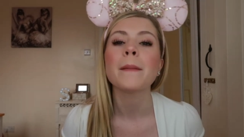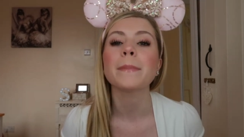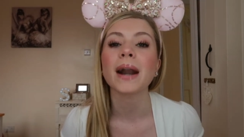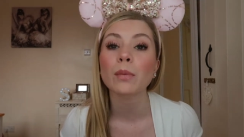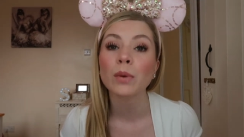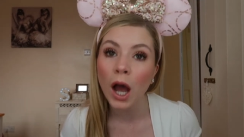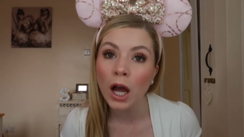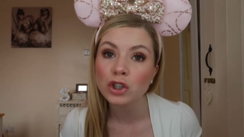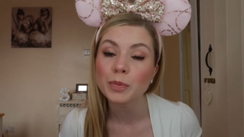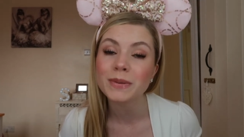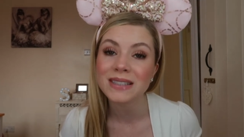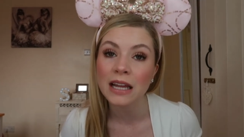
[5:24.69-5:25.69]
but I one
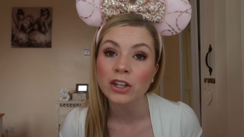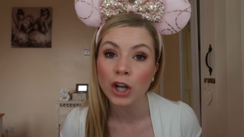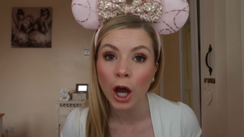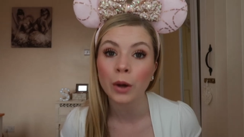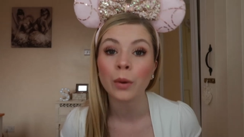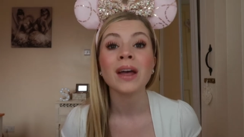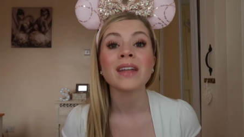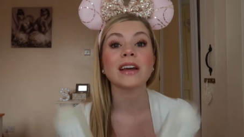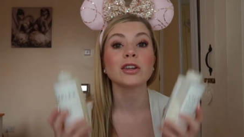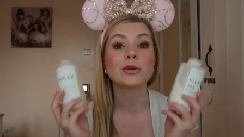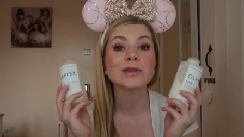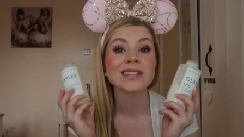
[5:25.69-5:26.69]
hundred percent know
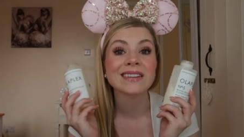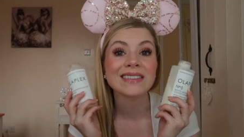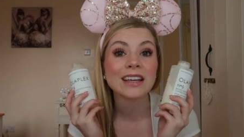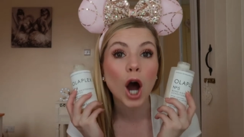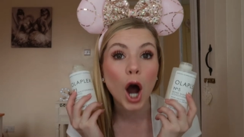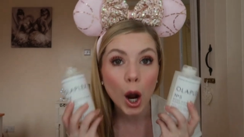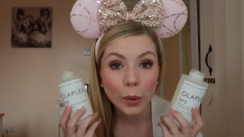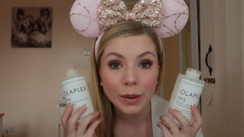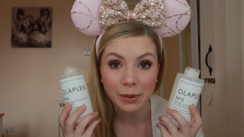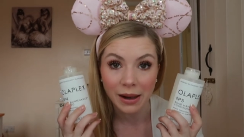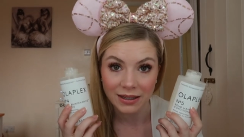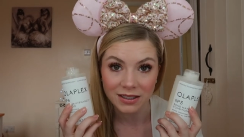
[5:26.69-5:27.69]
that using the
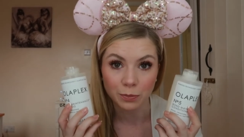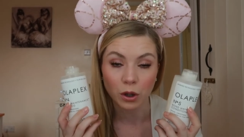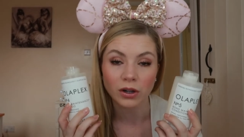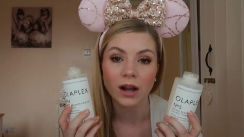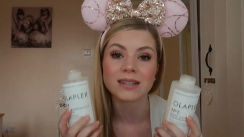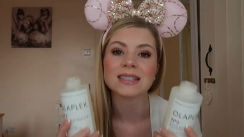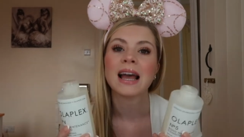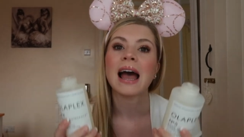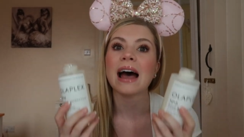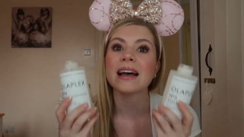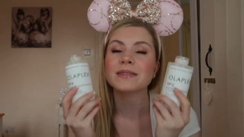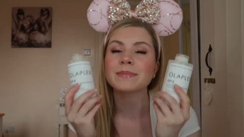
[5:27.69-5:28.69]
Olaplex products
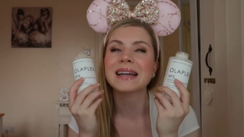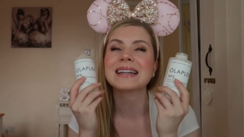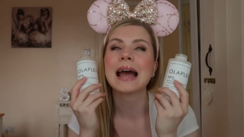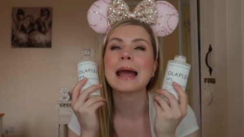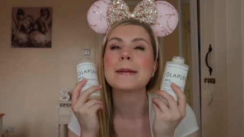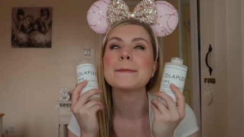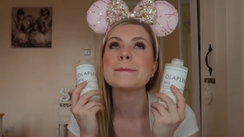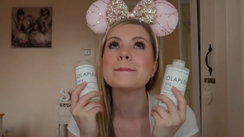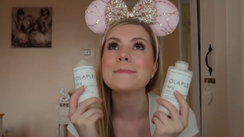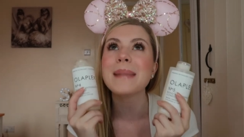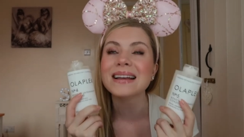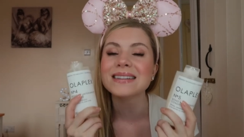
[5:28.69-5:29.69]
has made a
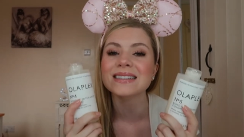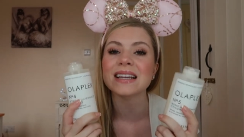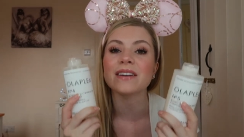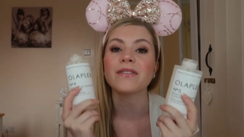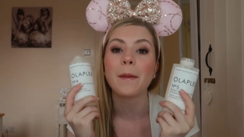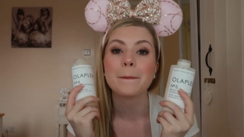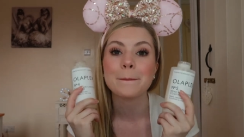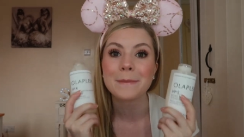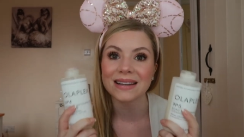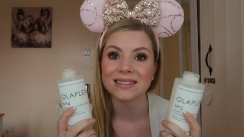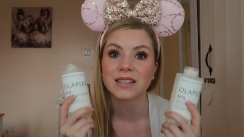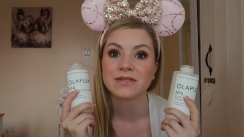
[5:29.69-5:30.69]
massive,
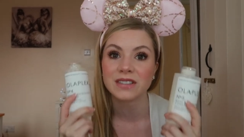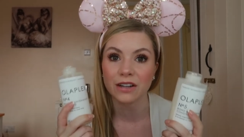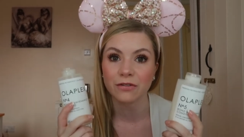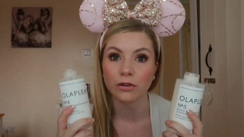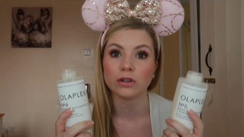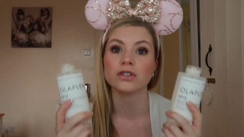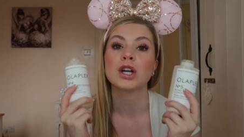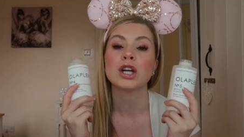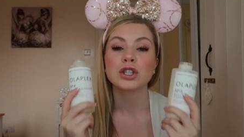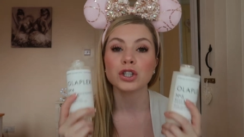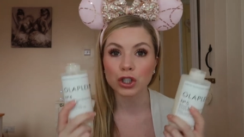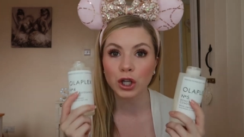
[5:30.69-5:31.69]
massive difference
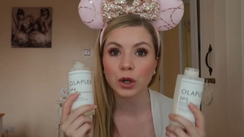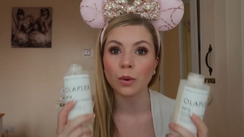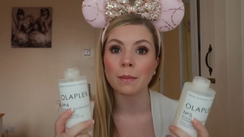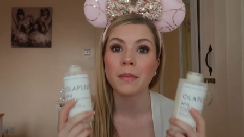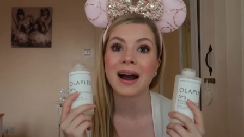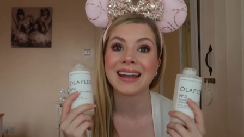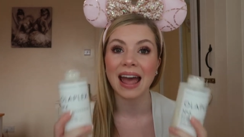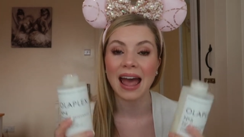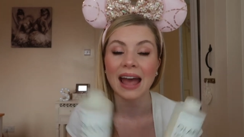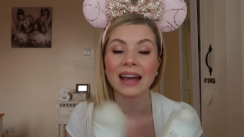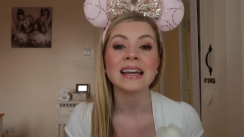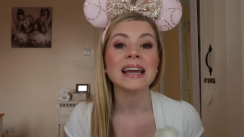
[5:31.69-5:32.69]
to my
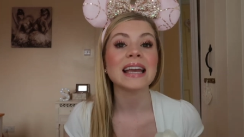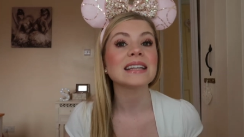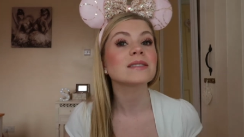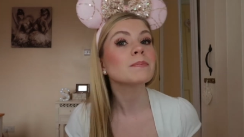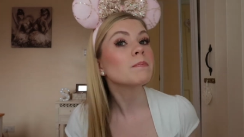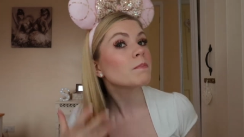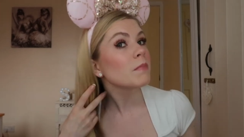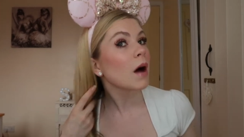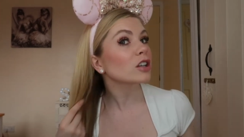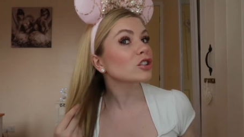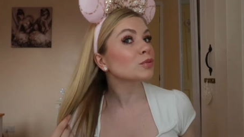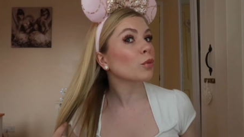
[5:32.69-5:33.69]
hair. It's
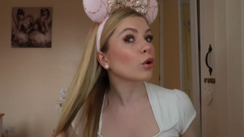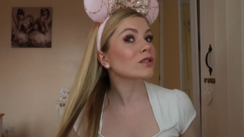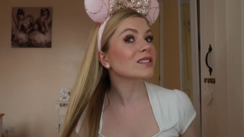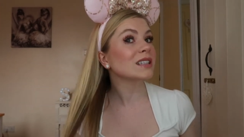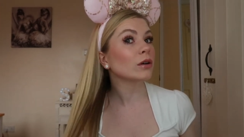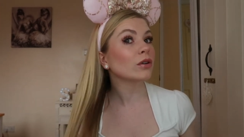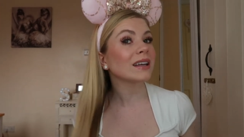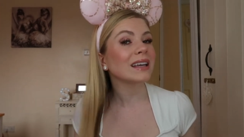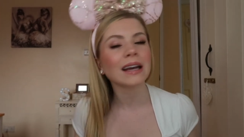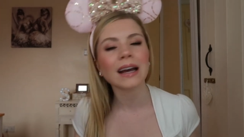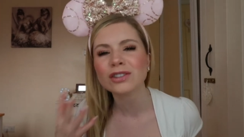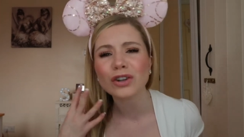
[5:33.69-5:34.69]
much more
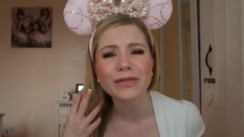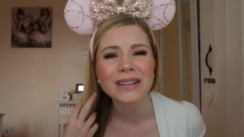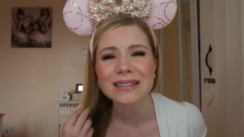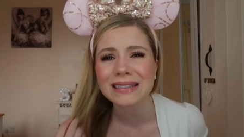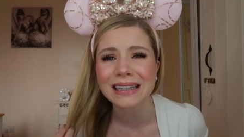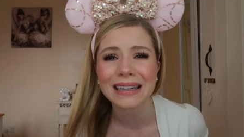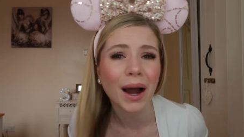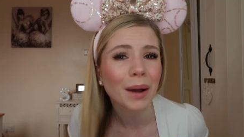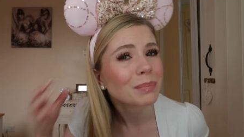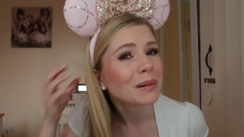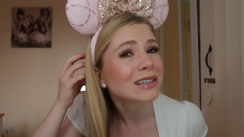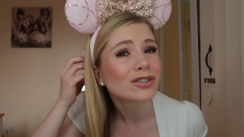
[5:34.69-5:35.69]
silky, and obviously I
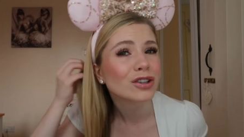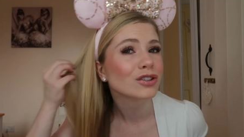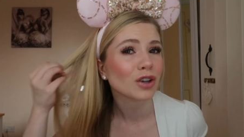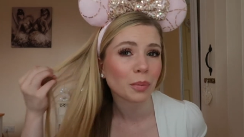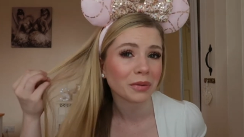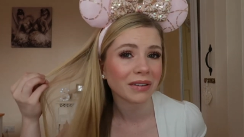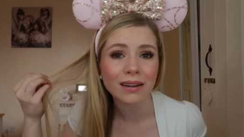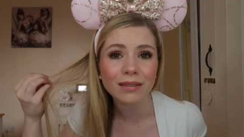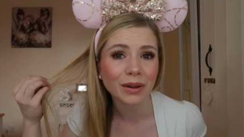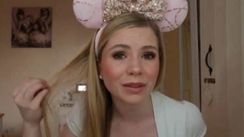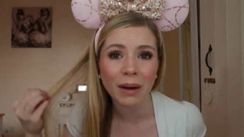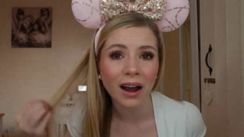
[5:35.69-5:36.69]
bleach the top of it
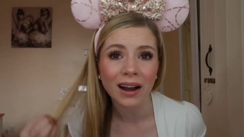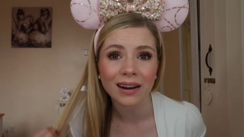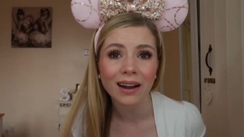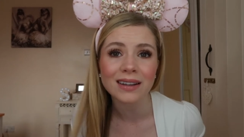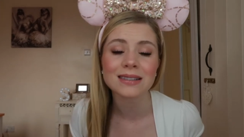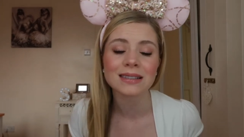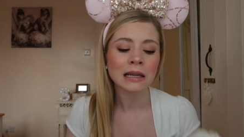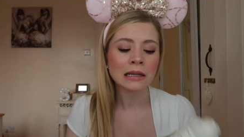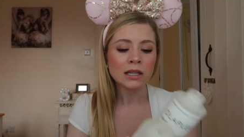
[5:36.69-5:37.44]
with my highlights.